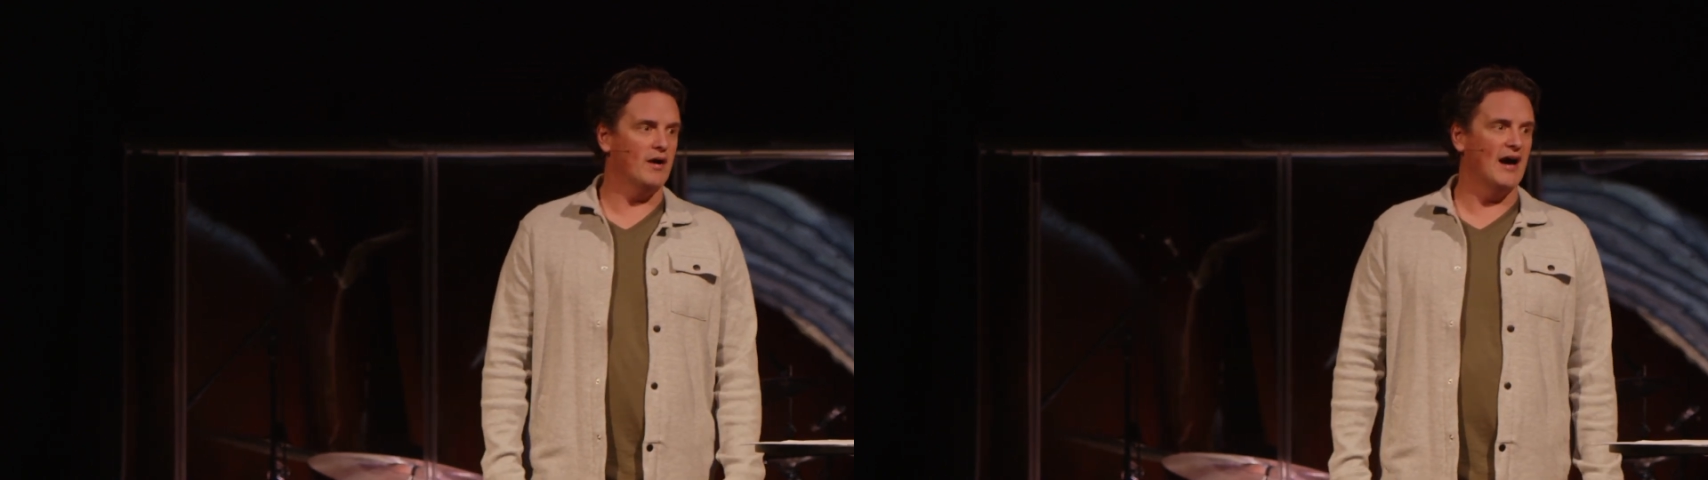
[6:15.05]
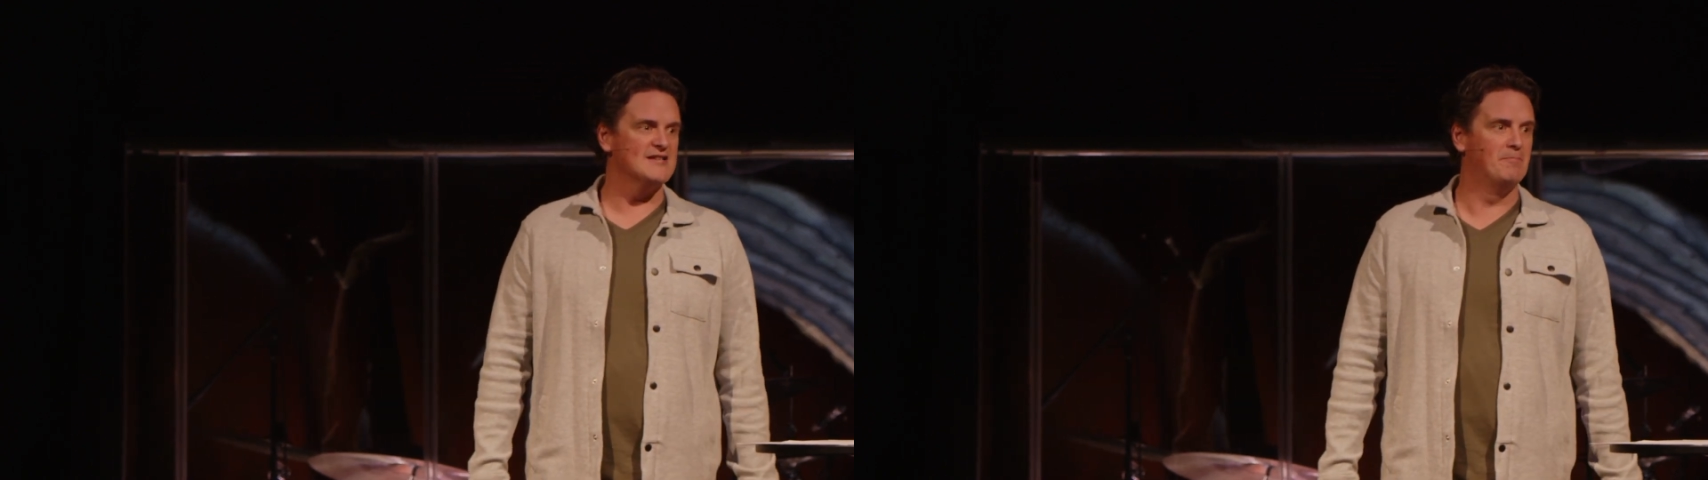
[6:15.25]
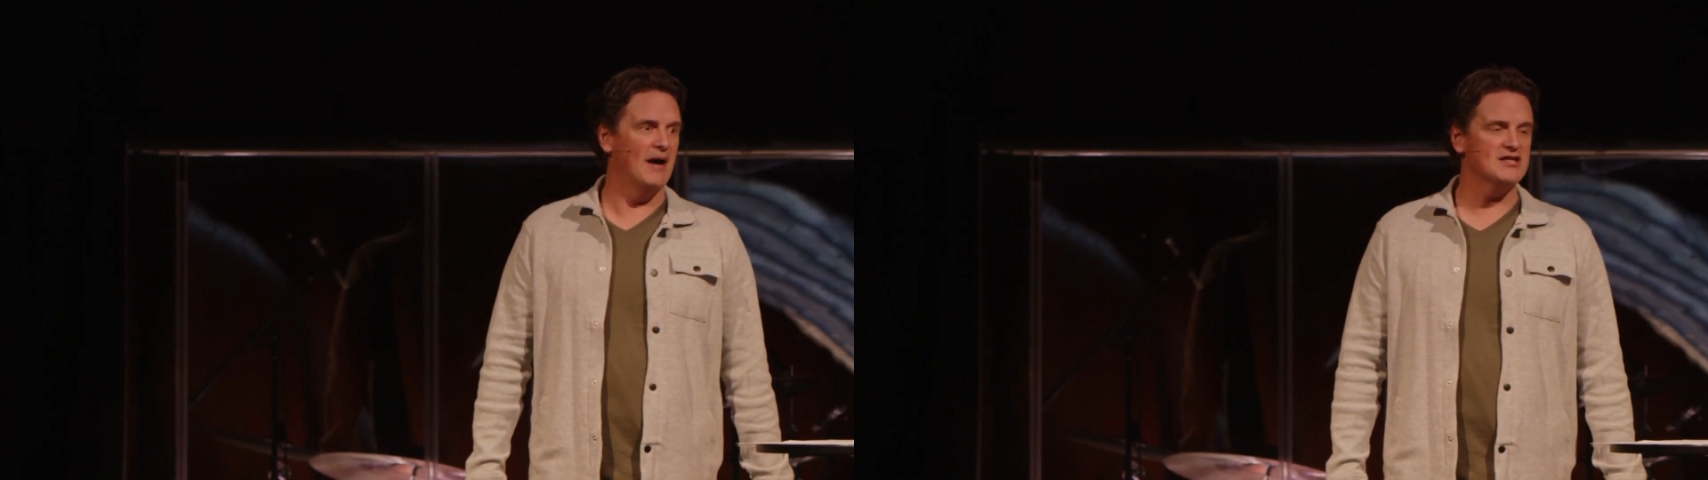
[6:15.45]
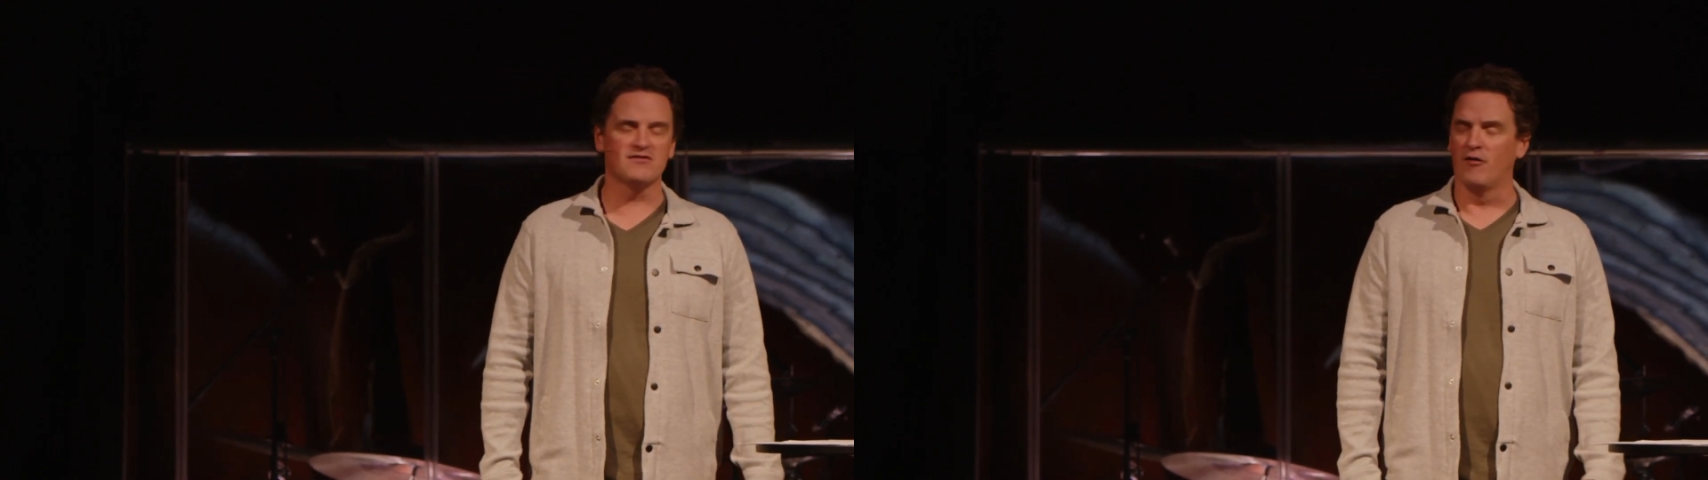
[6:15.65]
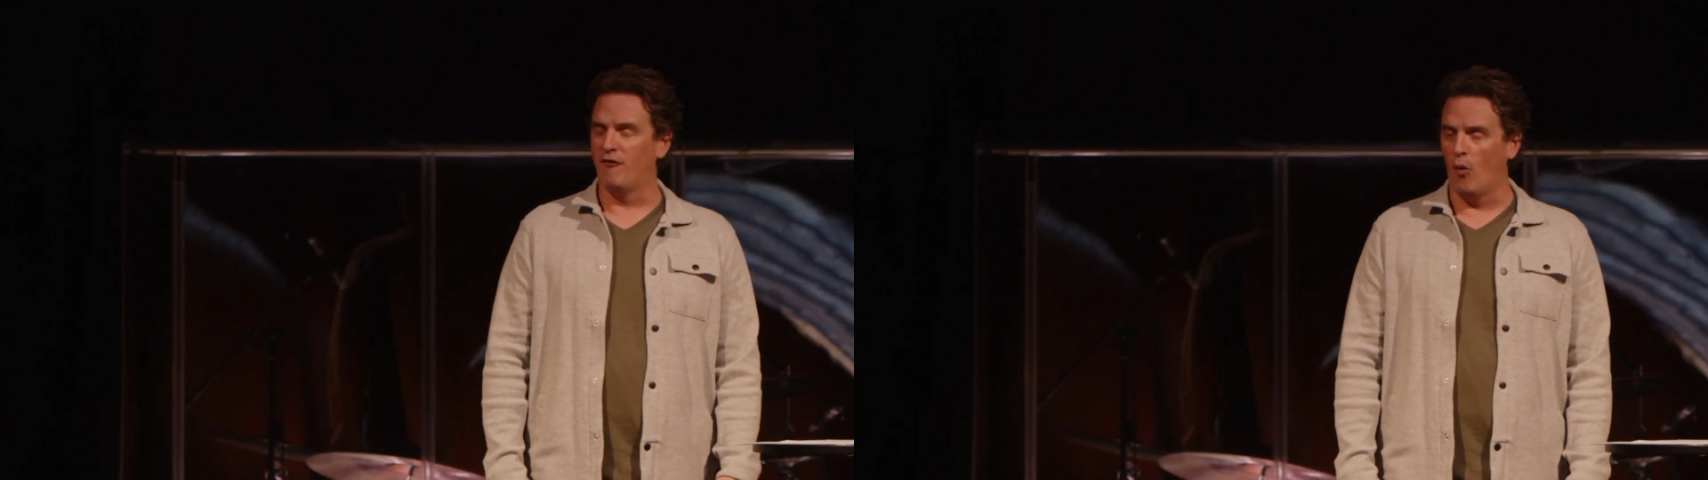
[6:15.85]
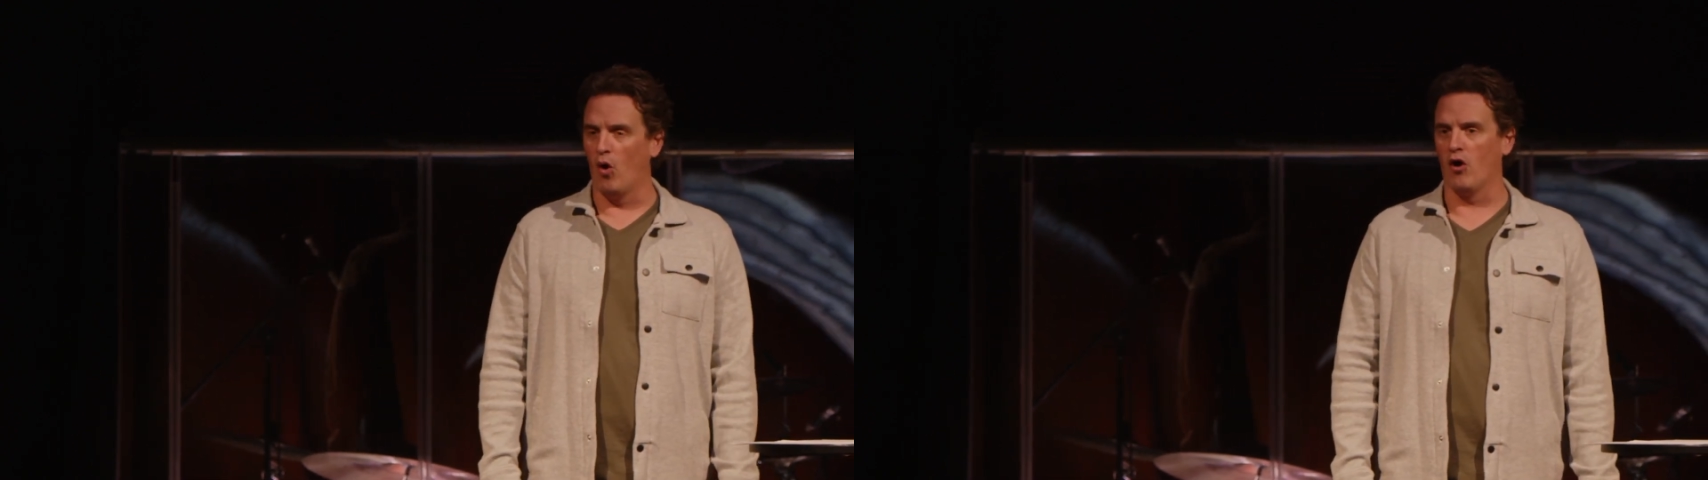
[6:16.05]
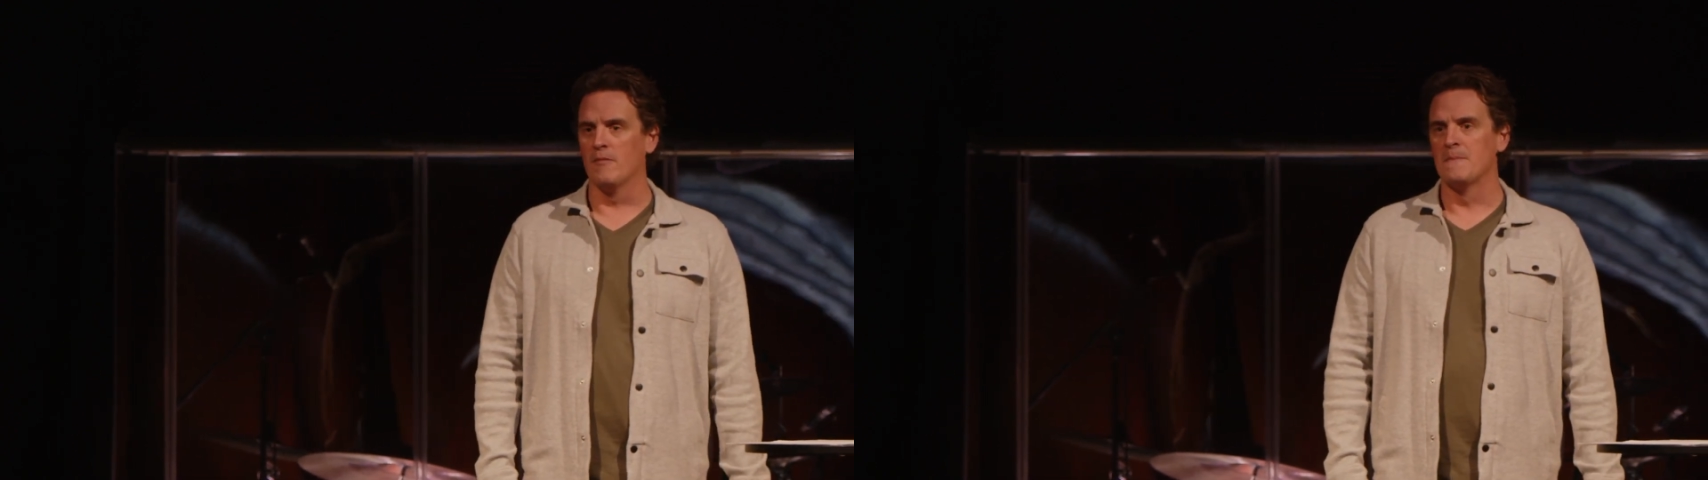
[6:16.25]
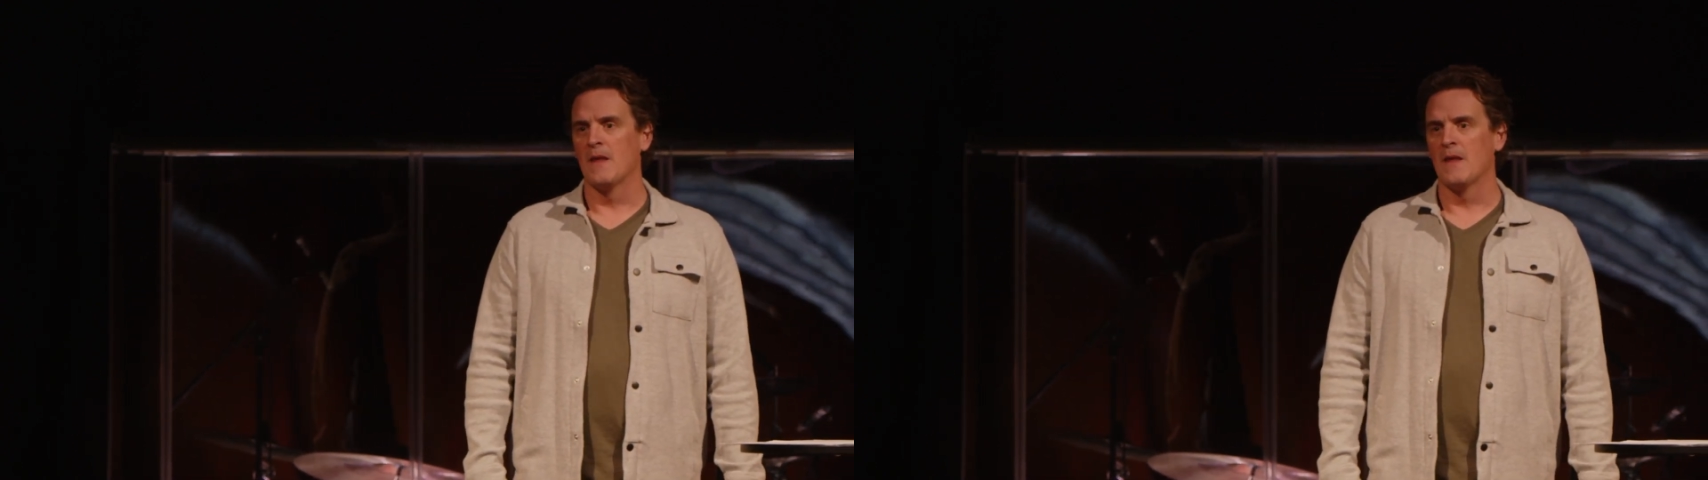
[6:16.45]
God's best for